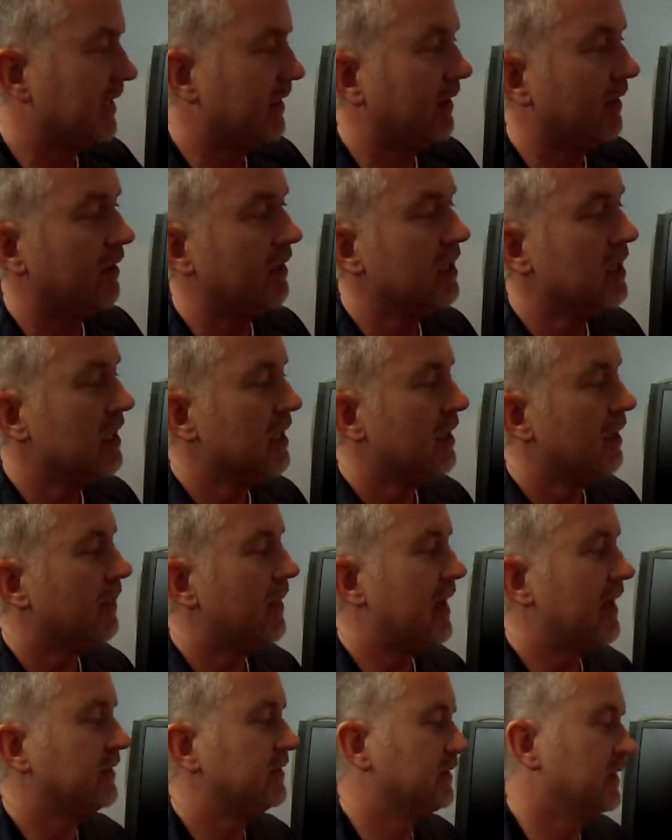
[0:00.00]
here
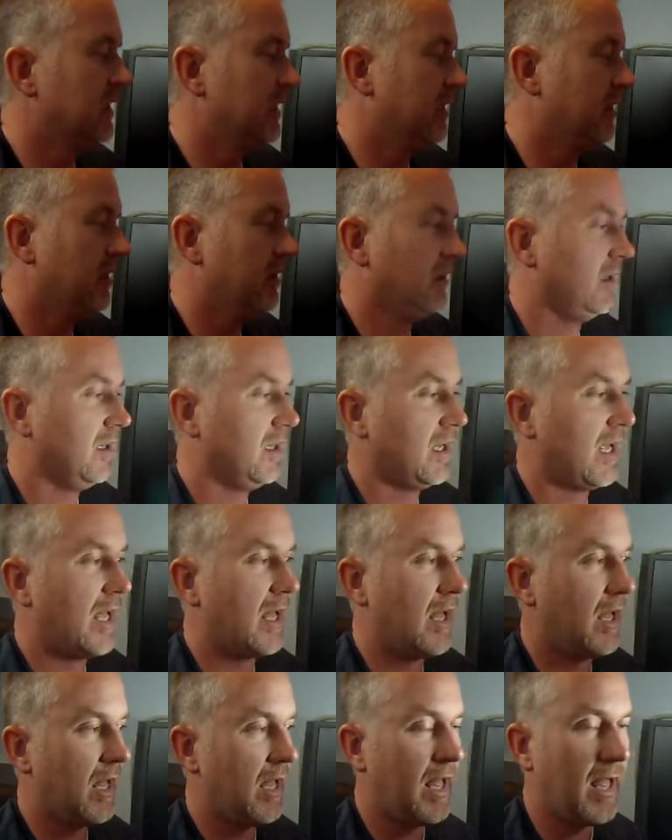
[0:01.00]
that
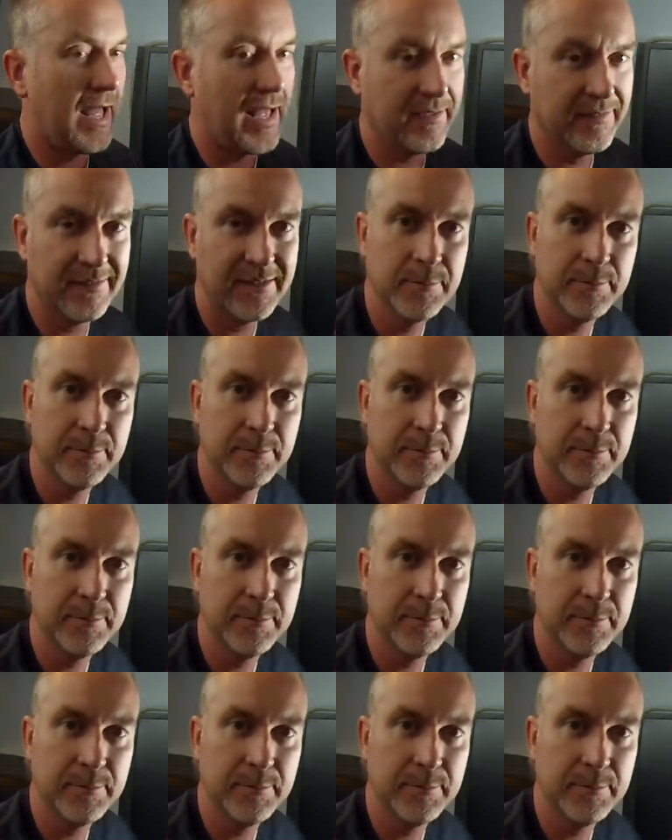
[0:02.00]
has the